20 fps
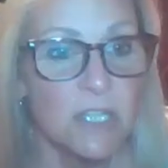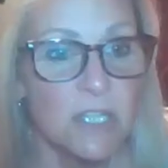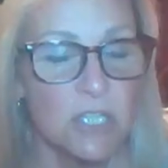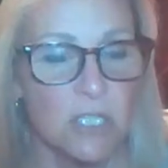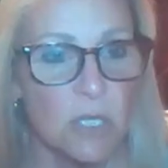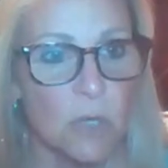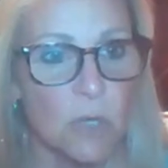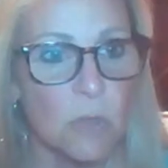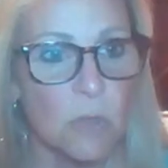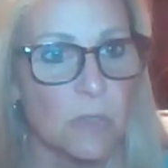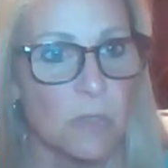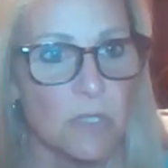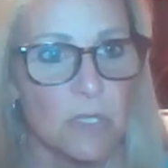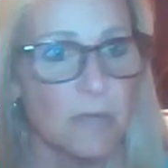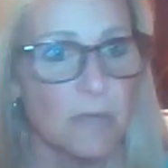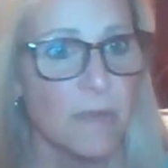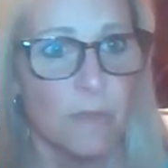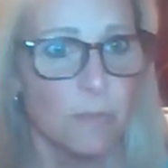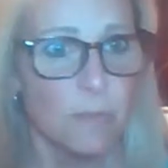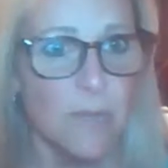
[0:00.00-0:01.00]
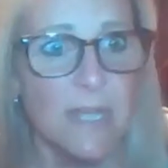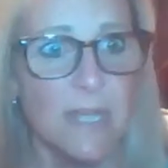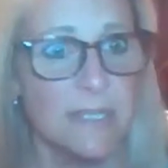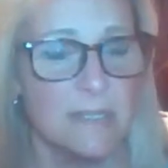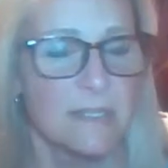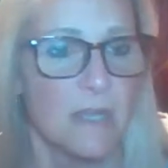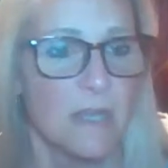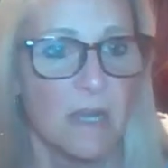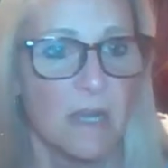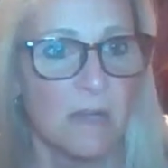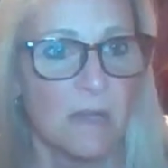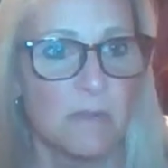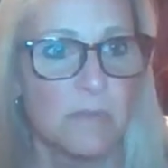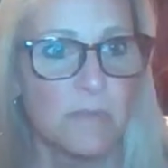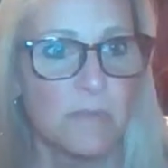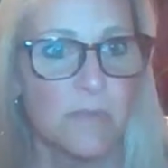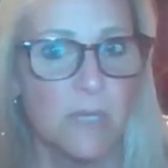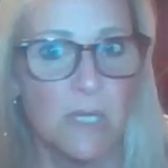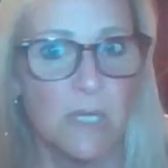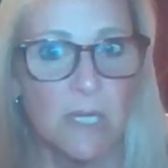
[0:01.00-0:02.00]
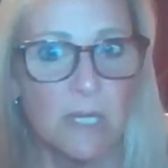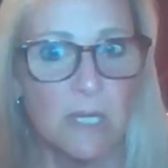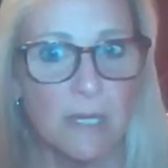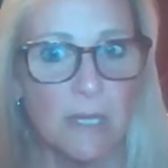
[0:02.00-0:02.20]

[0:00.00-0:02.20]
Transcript: you're at risk of